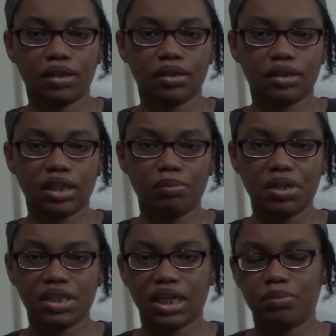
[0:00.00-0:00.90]
Some
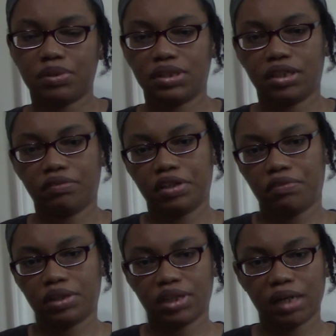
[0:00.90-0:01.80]
examples of
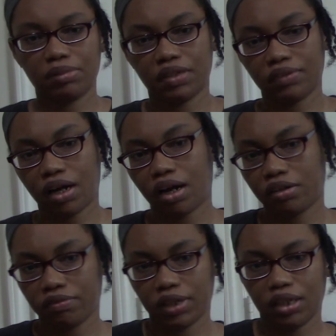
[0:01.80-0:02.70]
different types of
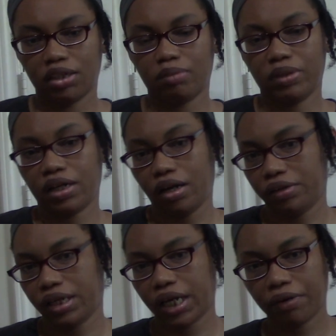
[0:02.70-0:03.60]
conflict could be
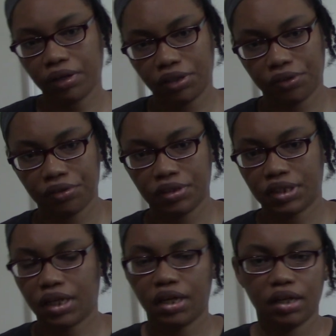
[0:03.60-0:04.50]
other
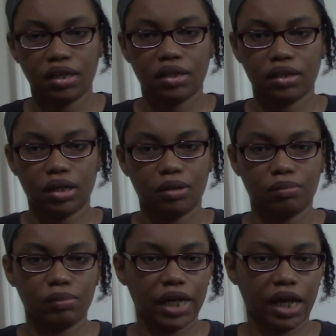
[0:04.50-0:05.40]
characters,
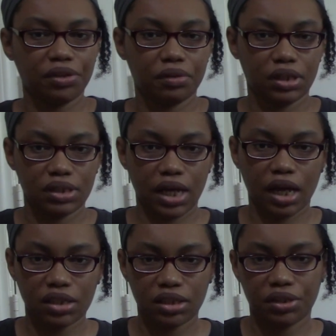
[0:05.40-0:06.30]
natural
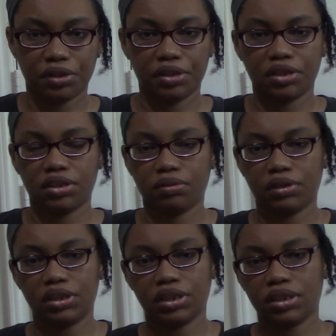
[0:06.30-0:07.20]
disasters,
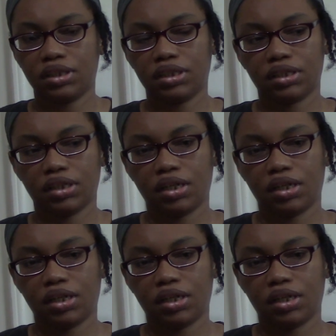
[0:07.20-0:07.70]
or just